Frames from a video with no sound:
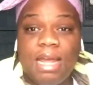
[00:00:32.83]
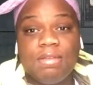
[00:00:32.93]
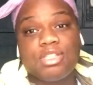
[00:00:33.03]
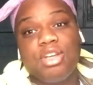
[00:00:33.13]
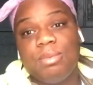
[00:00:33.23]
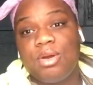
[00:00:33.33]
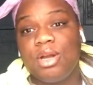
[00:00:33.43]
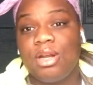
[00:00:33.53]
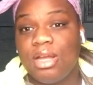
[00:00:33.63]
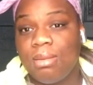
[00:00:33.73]
a screen
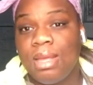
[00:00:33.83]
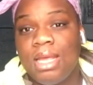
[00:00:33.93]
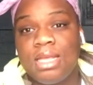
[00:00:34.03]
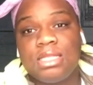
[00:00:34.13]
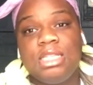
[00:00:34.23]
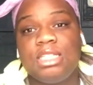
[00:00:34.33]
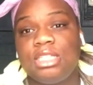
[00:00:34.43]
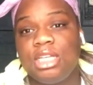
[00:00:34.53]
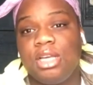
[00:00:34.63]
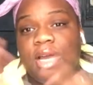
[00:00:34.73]
recording up just
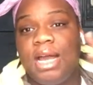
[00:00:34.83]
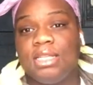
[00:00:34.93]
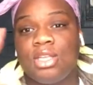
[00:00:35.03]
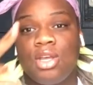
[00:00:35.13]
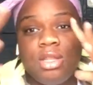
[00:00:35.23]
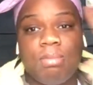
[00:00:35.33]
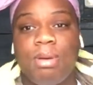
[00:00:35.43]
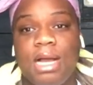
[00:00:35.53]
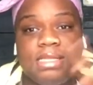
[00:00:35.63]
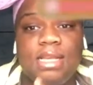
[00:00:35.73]
to show you guys the
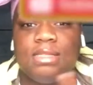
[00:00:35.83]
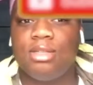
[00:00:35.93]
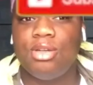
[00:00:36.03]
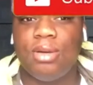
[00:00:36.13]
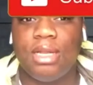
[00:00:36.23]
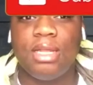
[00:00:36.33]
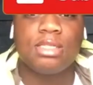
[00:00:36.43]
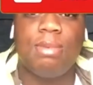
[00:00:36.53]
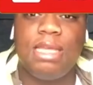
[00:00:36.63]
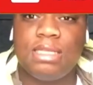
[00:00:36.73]
process of doing it.
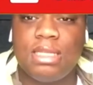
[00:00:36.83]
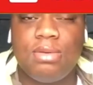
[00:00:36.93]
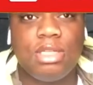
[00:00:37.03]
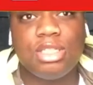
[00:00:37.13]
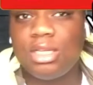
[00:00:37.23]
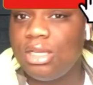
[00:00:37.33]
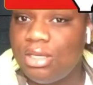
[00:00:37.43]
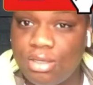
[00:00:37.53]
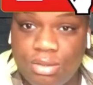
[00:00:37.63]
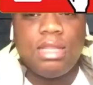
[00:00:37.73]
So basically what you're going to
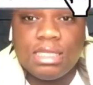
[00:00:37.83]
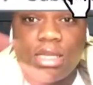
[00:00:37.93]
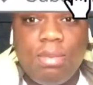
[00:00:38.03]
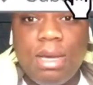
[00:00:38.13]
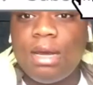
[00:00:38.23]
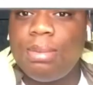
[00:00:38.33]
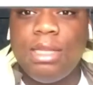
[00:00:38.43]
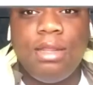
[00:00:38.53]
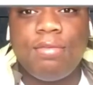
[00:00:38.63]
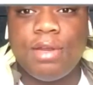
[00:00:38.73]
do, this is going to be
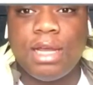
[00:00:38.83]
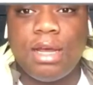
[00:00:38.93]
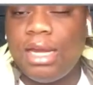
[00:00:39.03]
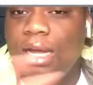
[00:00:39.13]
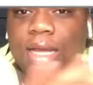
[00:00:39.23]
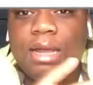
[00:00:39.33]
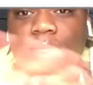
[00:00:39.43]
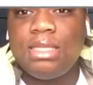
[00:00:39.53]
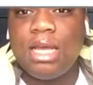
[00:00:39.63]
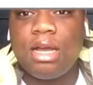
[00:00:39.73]
completely free, y'all, and I'll
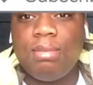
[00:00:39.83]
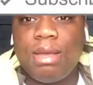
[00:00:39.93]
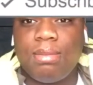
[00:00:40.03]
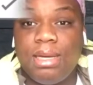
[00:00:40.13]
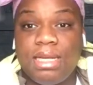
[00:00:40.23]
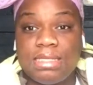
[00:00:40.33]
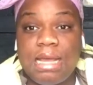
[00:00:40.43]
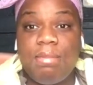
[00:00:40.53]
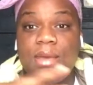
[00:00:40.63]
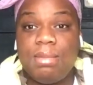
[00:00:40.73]
guarantee y'all going to make money.
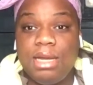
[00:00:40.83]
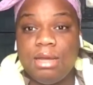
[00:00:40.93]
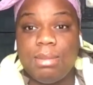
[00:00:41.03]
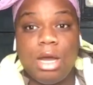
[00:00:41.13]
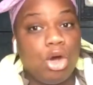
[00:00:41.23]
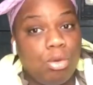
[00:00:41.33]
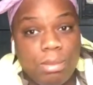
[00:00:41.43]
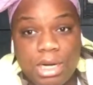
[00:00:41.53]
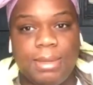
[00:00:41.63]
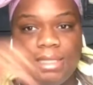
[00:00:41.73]
I made money on my own
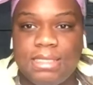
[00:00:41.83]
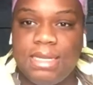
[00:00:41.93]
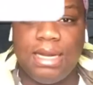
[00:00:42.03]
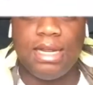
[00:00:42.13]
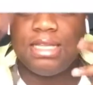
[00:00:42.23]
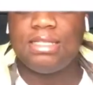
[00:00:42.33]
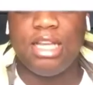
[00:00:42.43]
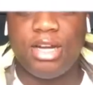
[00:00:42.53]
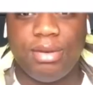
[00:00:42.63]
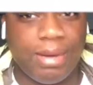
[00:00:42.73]
merch. Merch is in there. It's
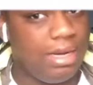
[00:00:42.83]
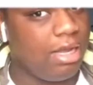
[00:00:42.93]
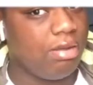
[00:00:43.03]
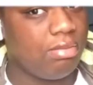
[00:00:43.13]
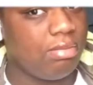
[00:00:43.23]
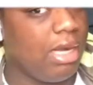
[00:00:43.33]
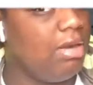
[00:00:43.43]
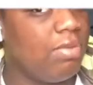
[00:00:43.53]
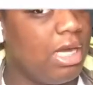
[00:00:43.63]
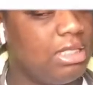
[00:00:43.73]
dirty right now. I didn't
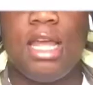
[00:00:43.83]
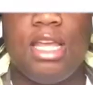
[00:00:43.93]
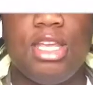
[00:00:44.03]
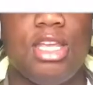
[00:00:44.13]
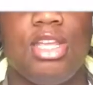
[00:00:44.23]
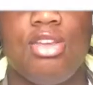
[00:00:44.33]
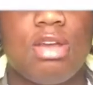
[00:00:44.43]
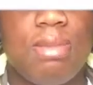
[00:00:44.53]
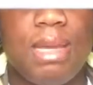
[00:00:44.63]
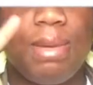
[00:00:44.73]
wash it. You
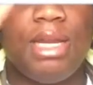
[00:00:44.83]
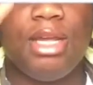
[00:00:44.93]
can make money on